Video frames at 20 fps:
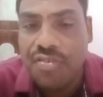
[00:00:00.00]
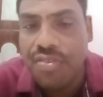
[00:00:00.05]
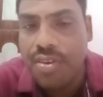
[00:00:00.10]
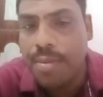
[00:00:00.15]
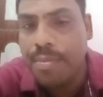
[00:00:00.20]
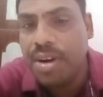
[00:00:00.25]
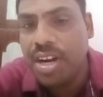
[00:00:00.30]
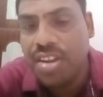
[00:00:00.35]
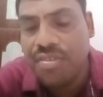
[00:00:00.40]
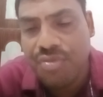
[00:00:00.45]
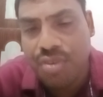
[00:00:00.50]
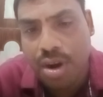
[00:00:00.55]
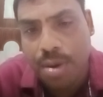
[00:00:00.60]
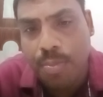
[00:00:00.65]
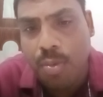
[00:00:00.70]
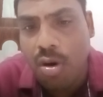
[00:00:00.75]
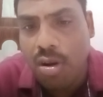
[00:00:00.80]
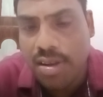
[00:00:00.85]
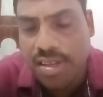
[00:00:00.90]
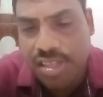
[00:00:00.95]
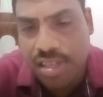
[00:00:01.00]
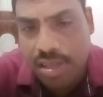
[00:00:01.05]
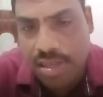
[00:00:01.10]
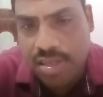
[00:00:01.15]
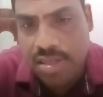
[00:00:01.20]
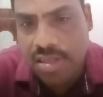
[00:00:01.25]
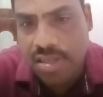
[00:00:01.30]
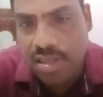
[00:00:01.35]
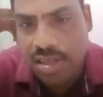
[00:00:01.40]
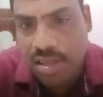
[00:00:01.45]
framing different
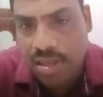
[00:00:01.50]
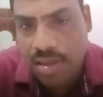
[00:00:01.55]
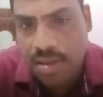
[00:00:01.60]
policies,